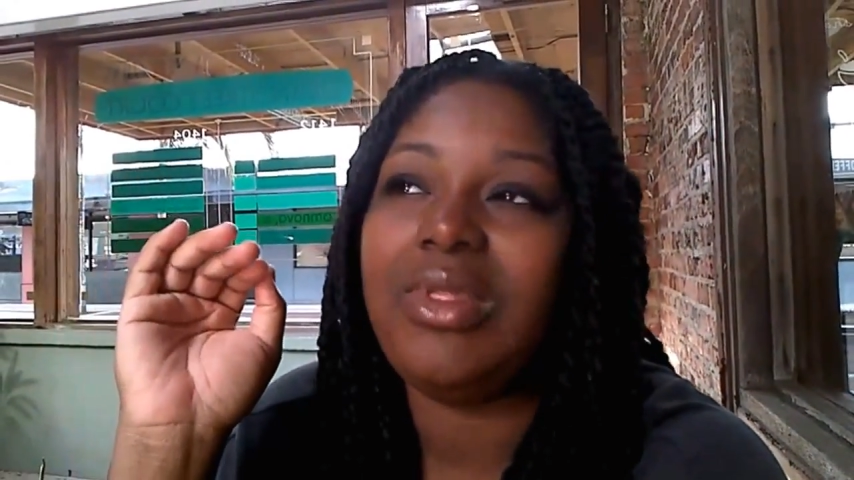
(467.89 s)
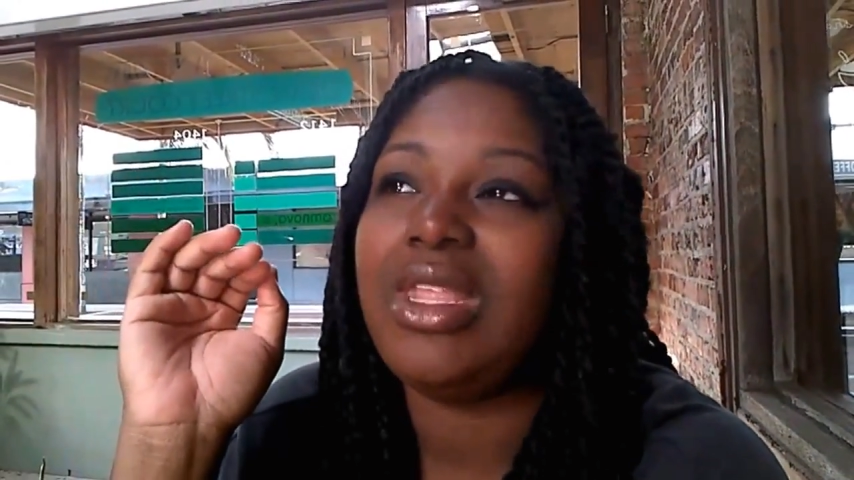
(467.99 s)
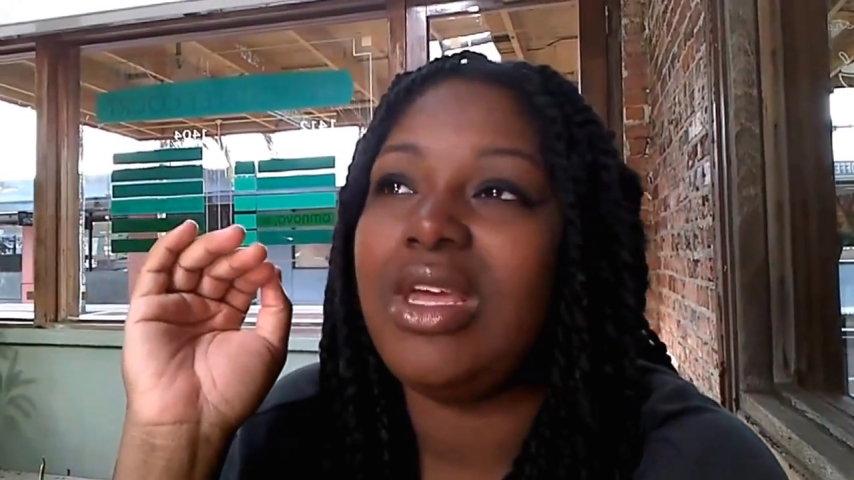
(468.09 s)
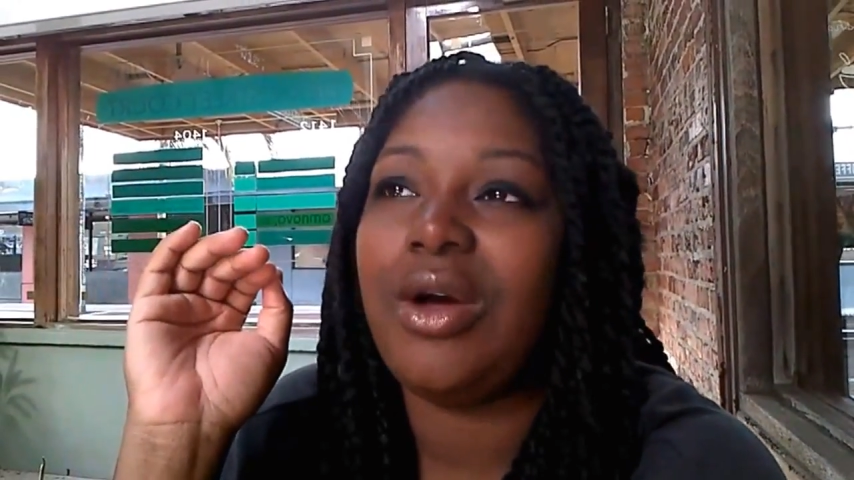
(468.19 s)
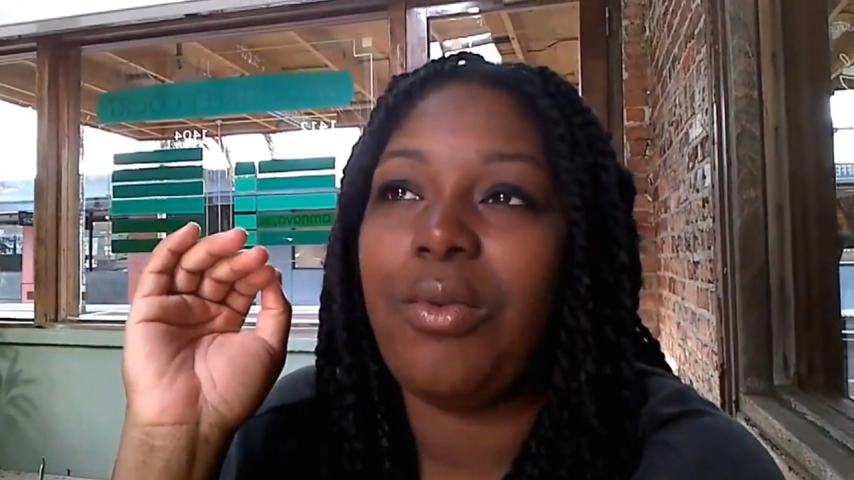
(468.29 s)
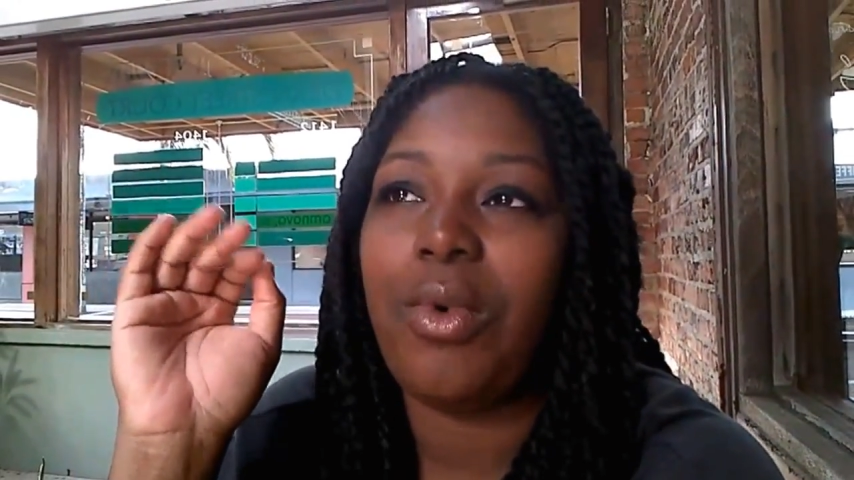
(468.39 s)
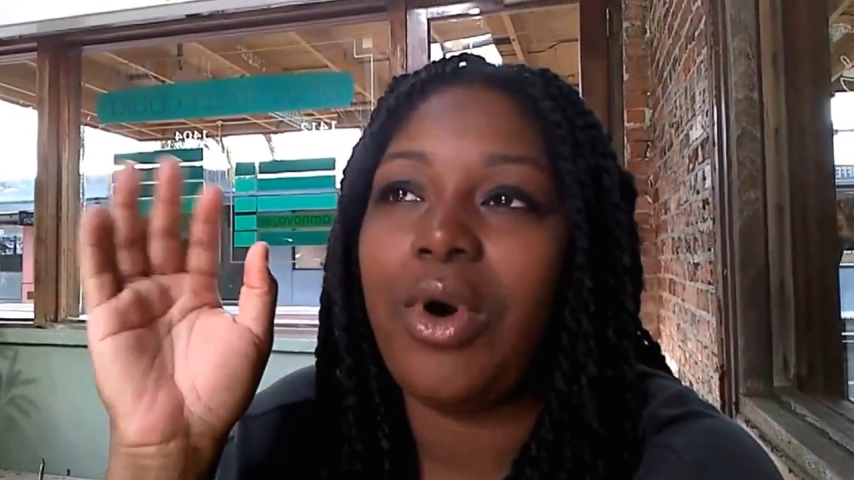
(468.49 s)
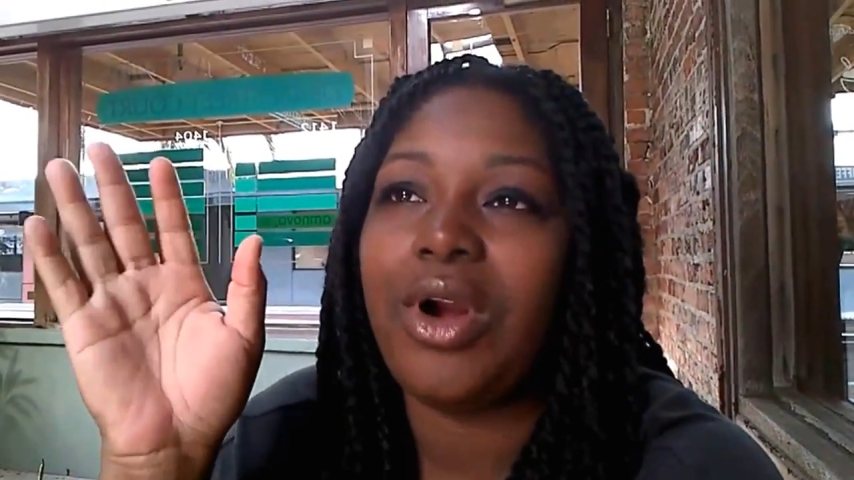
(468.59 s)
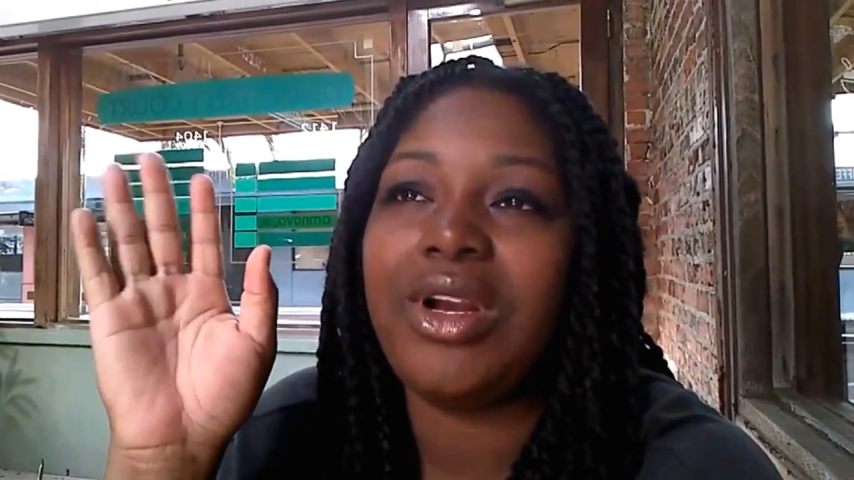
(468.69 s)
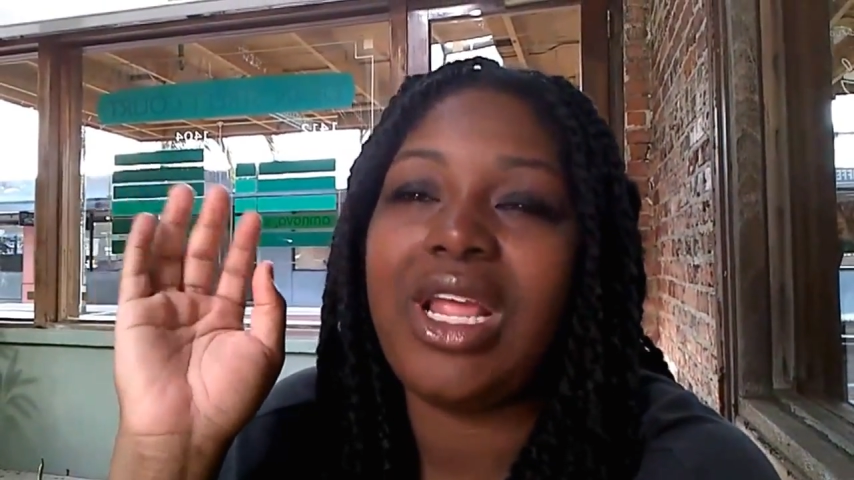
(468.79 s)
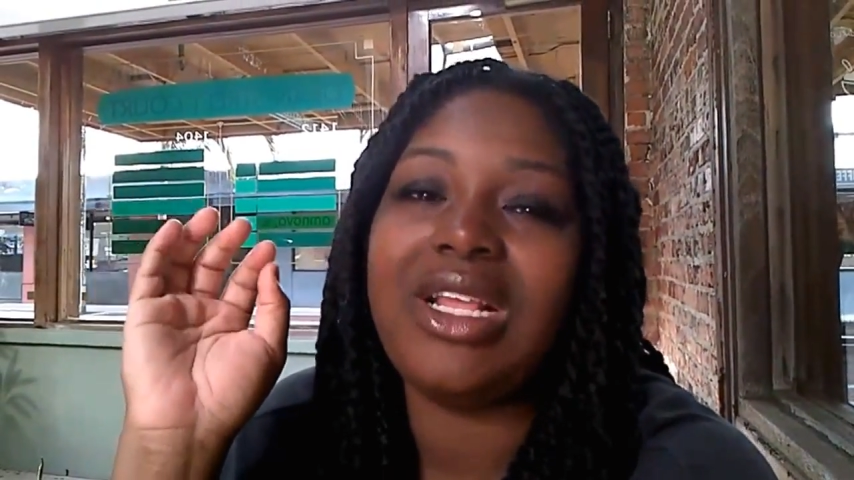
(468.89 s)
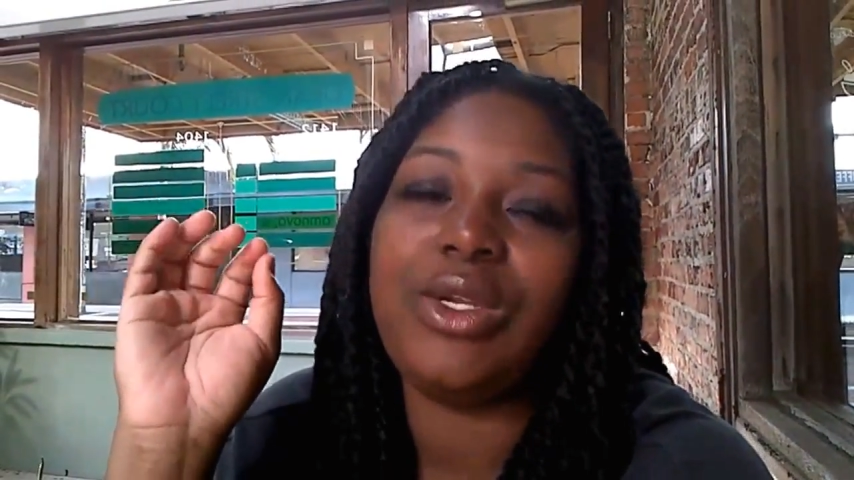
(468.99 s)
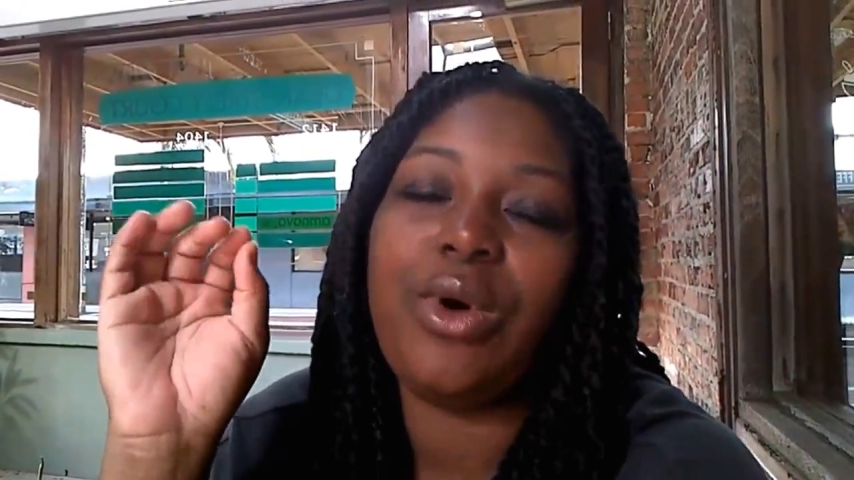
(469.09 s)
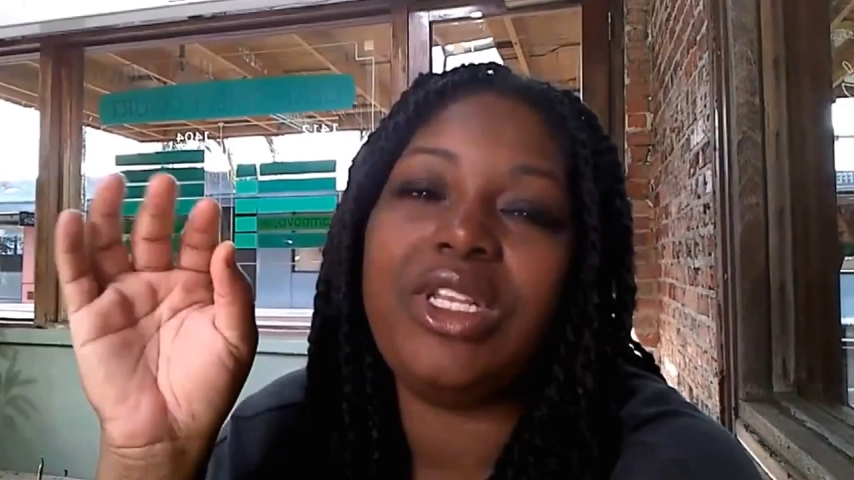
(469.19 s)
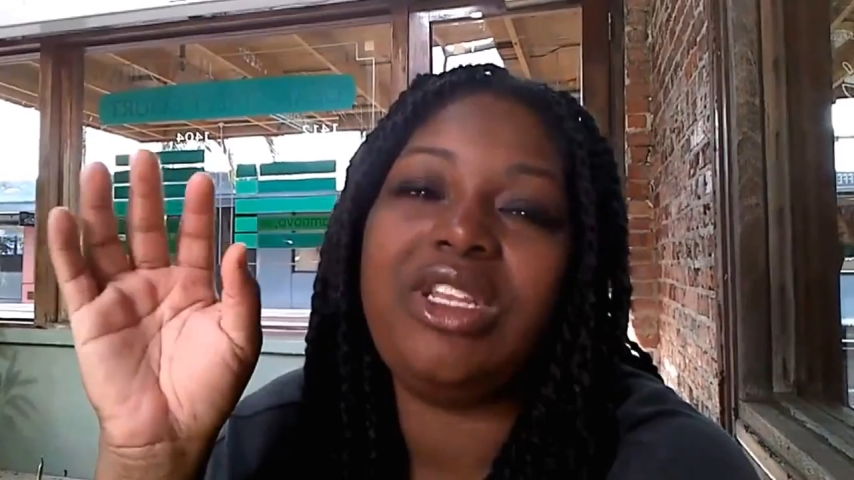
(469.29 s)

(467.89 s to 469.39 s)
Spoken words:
the word is going